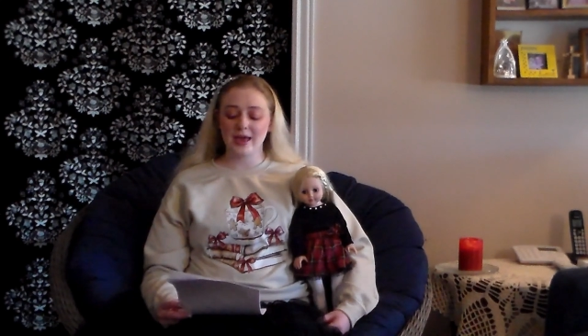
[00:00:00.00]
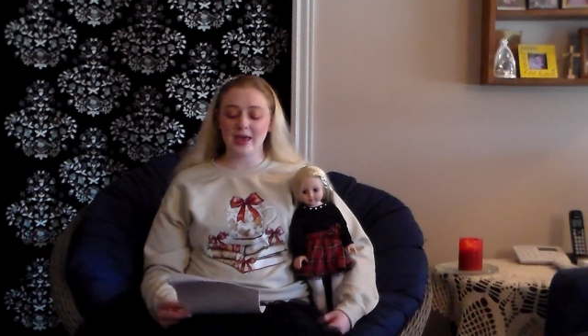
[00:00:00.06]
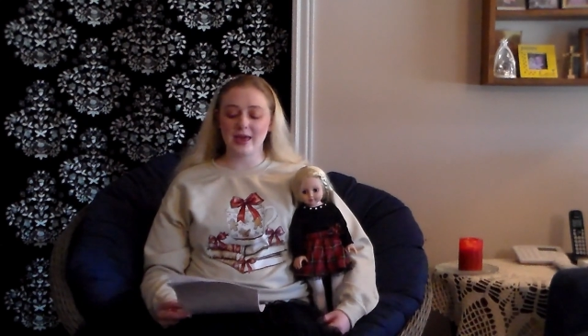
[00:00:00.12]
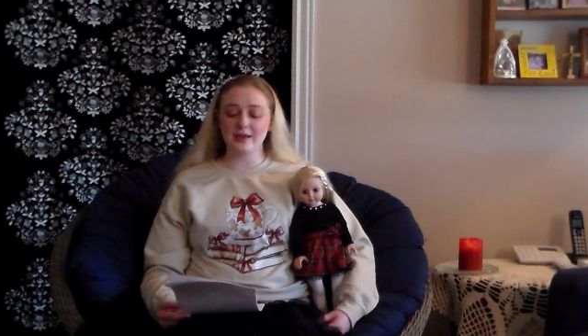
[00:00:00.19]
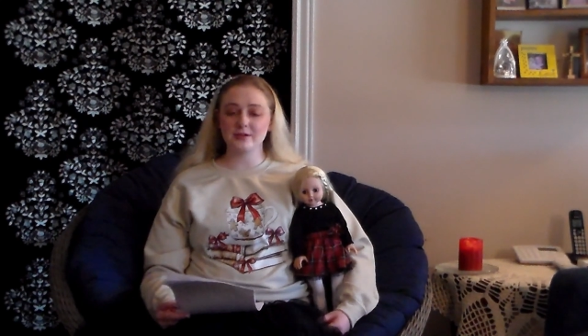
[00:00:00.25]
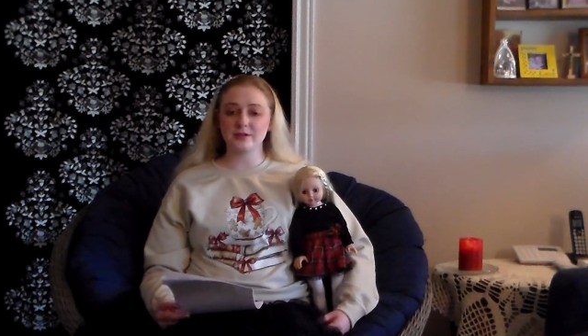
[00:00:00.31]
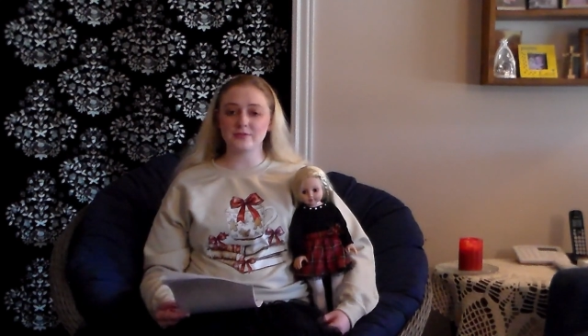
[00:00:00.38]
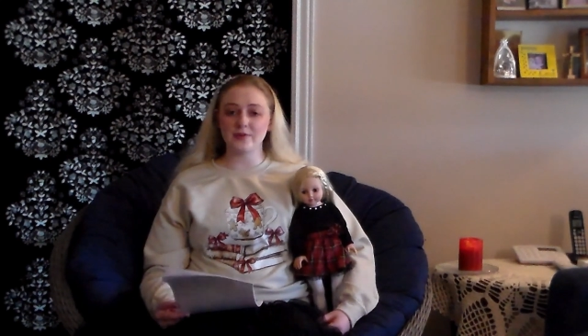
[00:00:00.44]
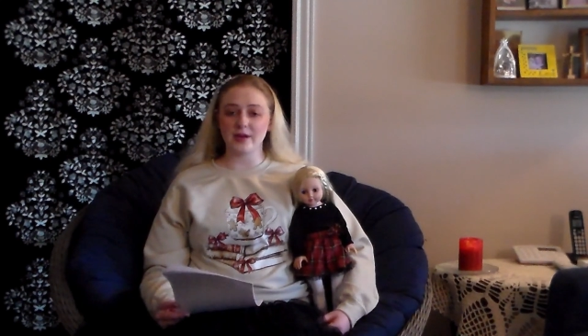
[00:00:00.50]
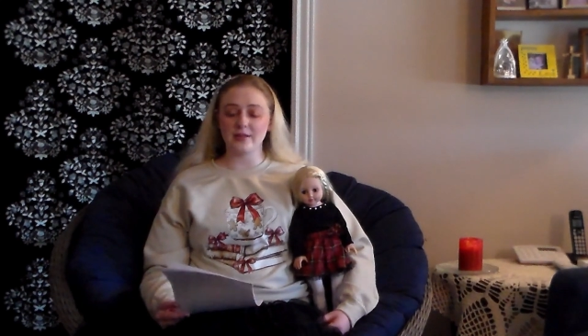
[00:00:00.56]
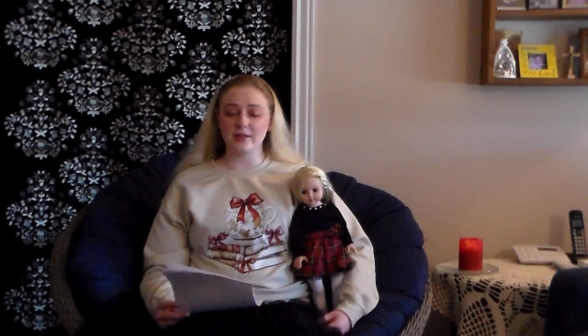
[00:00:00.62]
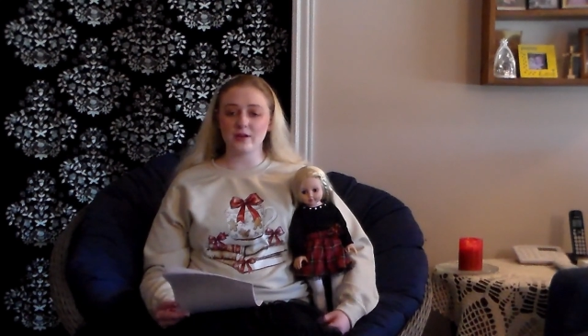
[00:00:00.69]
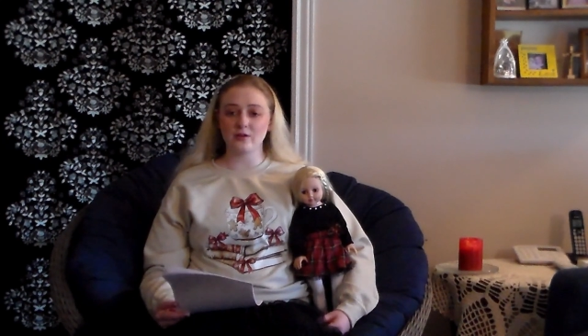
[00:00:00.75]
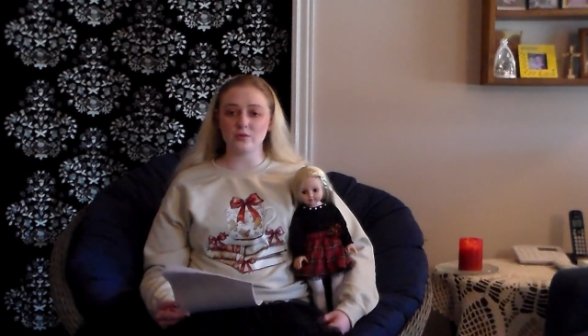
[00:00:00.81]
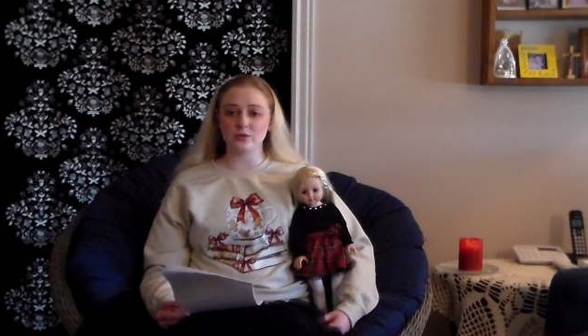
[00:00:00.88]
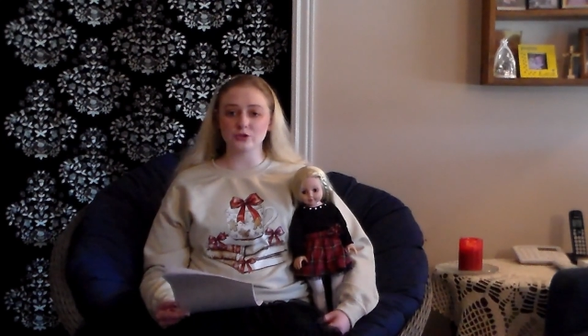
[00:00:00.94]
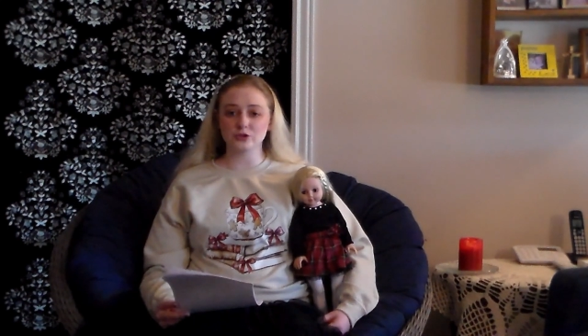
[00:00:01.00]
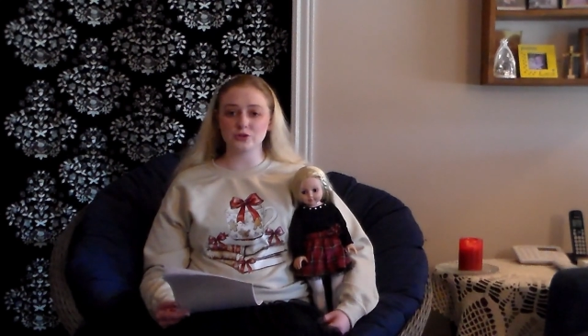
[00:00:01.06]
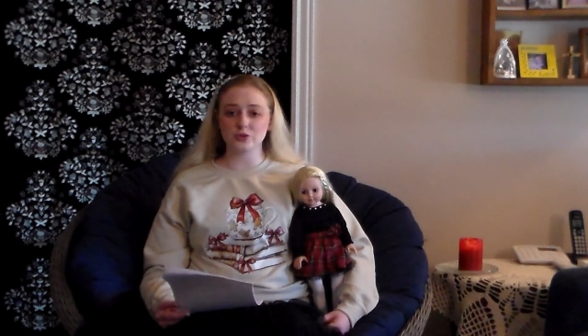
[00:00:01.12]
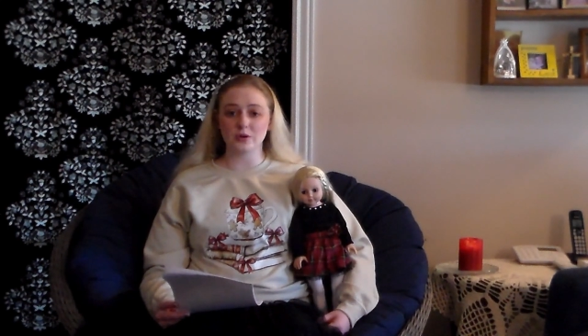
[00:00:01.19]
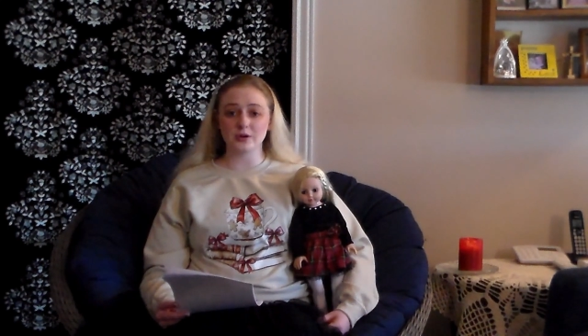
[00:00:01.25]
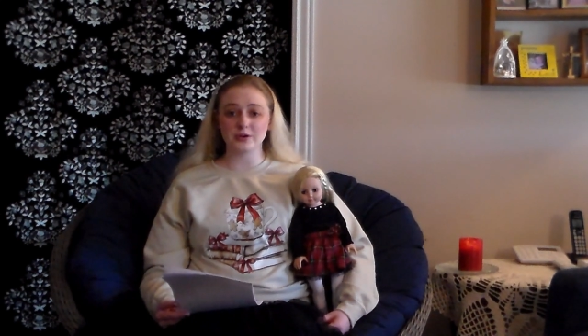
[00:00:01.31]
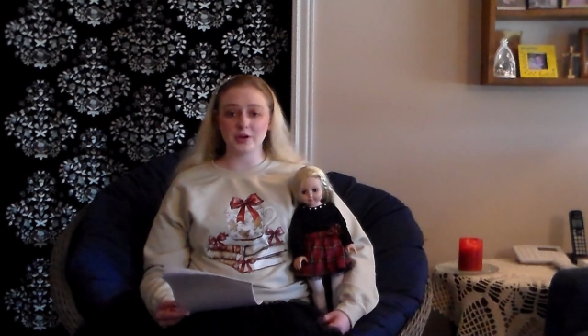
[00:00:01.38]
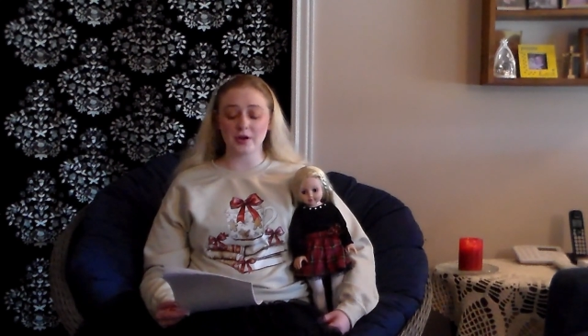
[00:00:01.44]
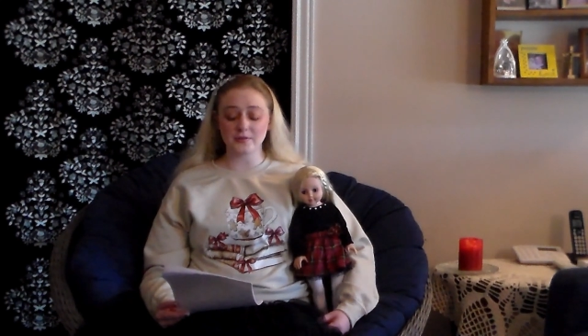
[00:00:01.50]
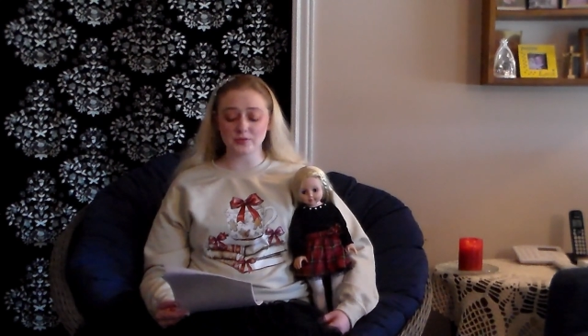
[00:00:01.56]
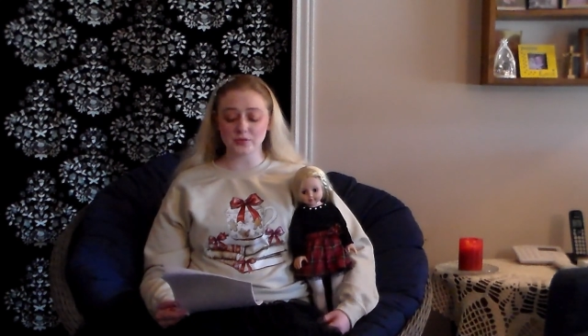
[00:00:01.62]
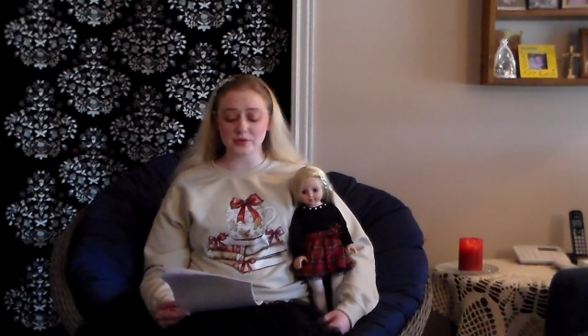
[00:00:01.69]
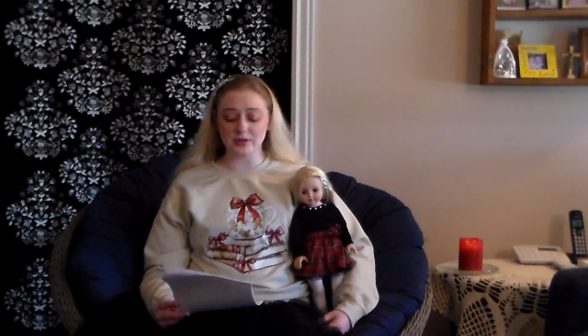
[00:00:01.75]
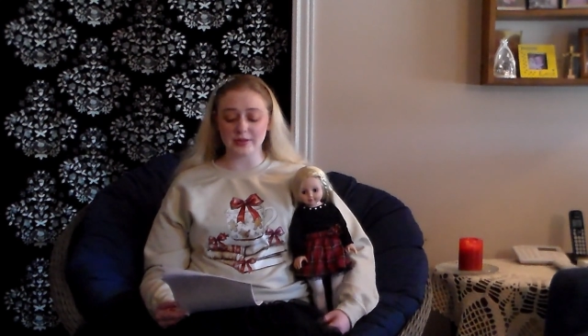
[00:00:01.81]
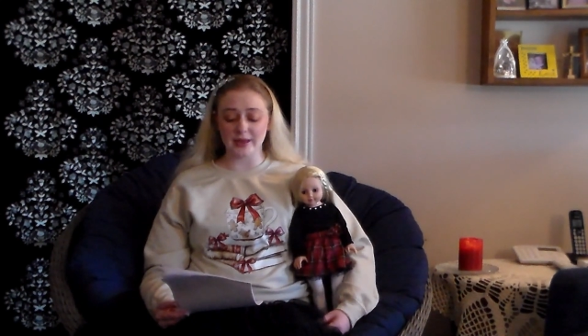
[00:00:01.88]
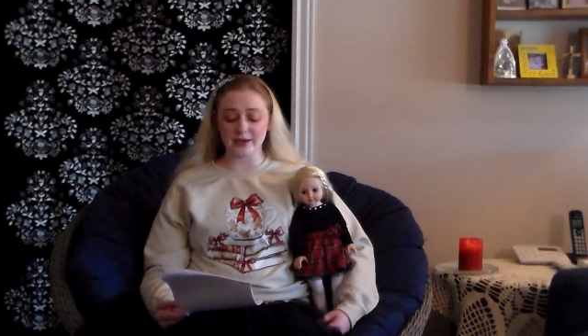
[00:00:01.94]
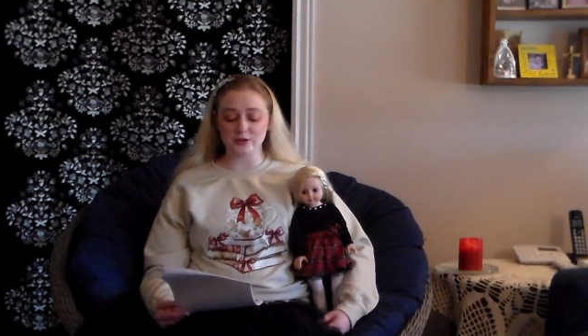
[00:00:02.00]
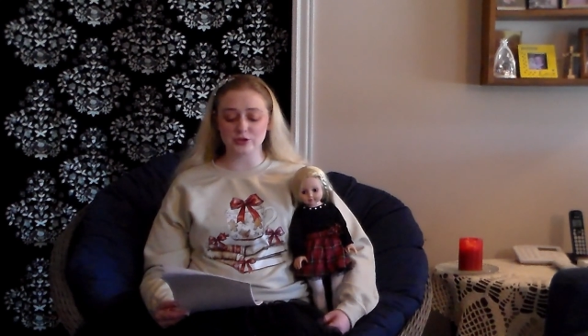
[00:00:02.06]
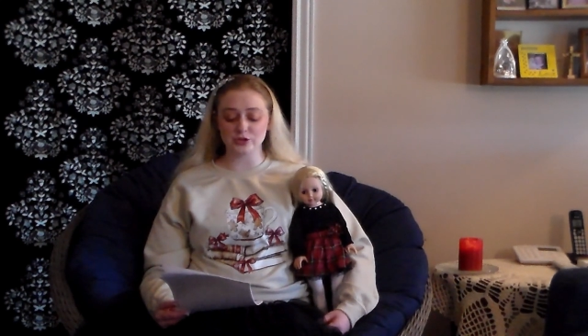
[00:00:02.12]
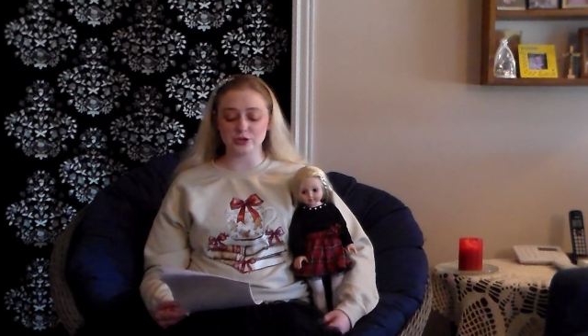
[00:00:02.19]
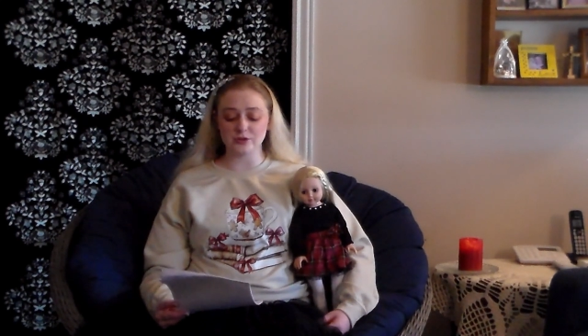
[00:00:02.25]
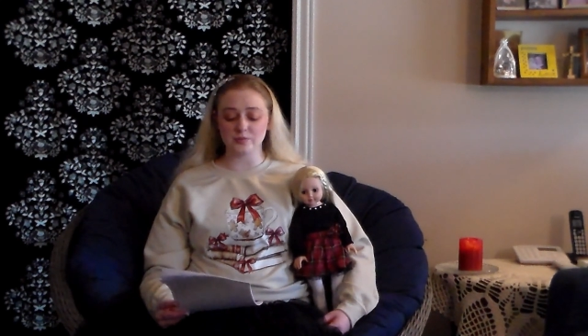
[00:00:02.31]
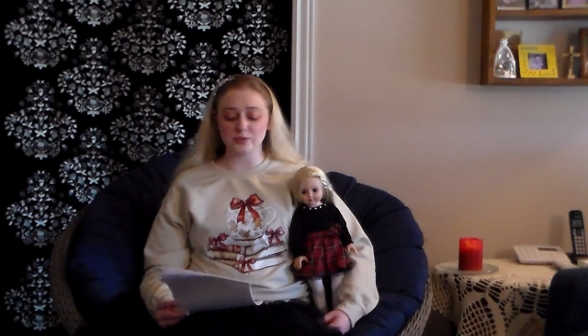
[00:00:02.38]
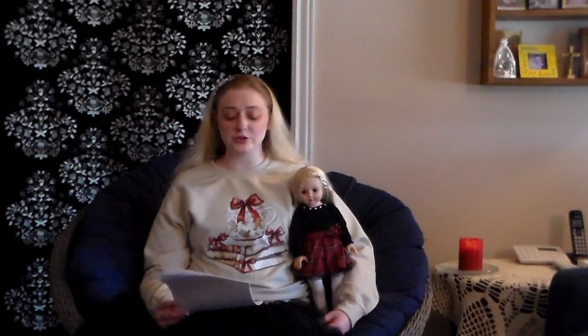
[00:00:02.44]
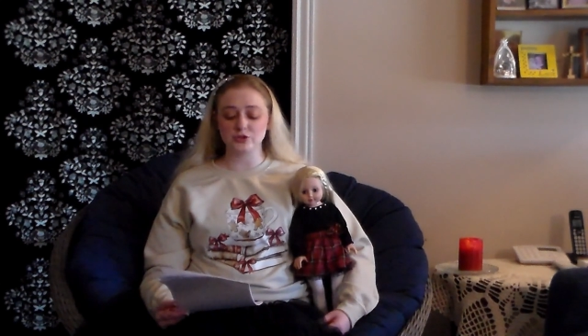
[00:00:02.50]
a novella or short novel collection